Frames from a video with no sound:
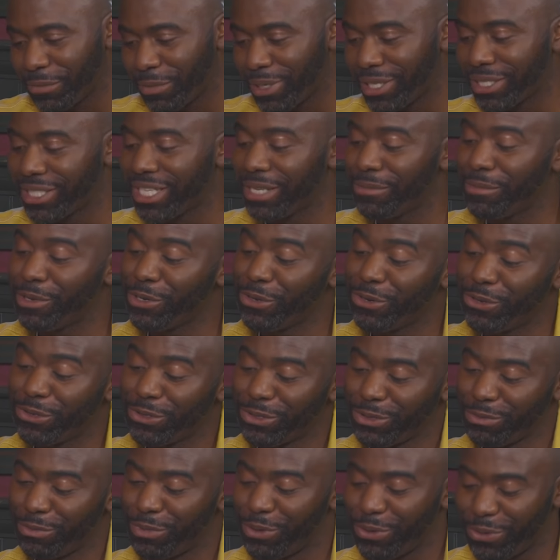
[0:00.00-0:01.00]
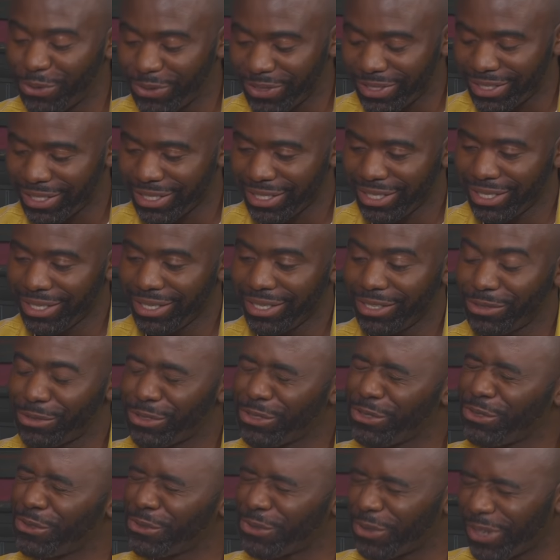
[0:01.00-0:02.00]
By the time I got to Bolton, it was
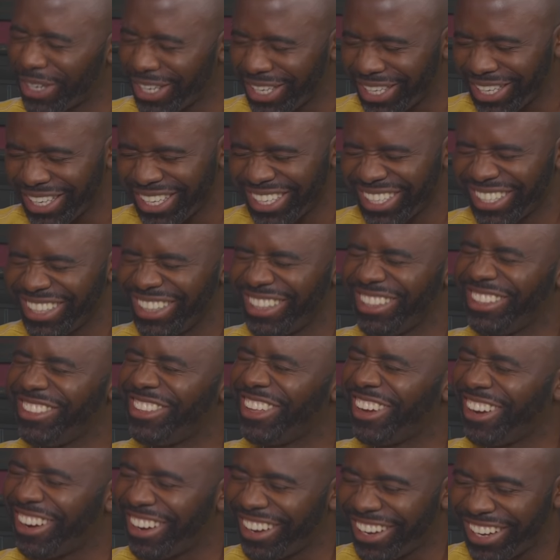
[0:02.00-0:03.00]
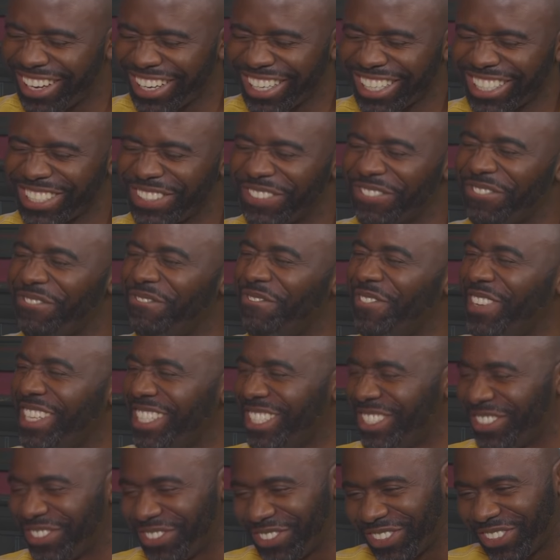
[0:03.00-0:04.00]
grey. Oh,
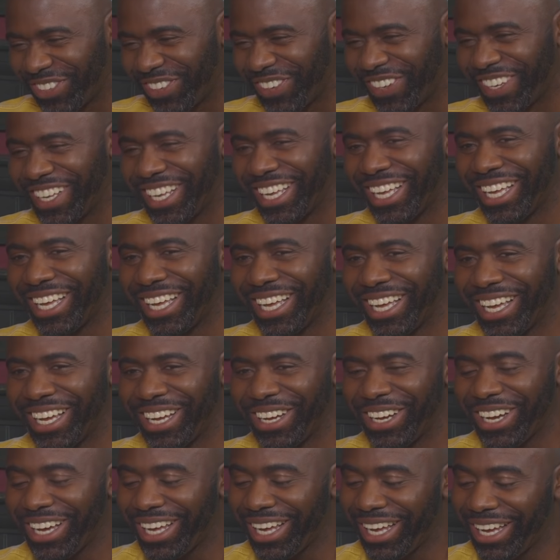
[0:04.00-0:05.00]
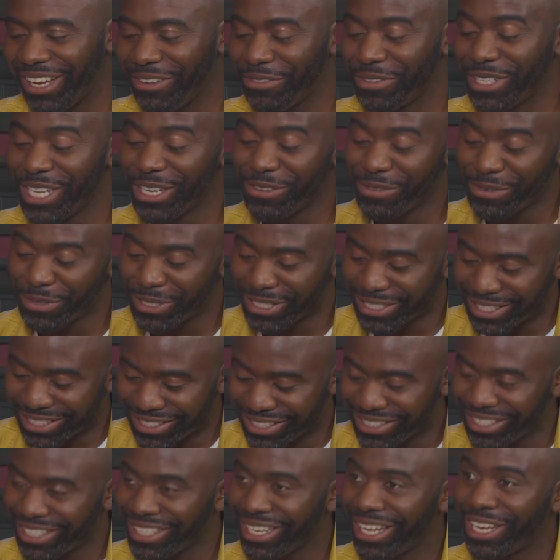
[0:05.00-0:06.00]
miserable. I've never seen a
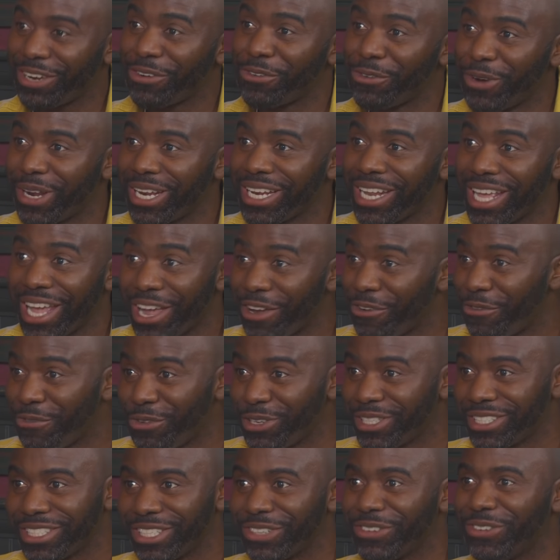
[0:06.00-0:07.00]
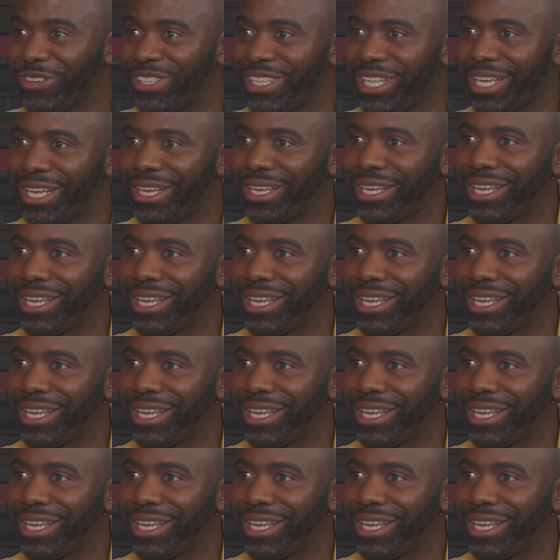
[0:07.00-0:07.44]
city that it rained every single day.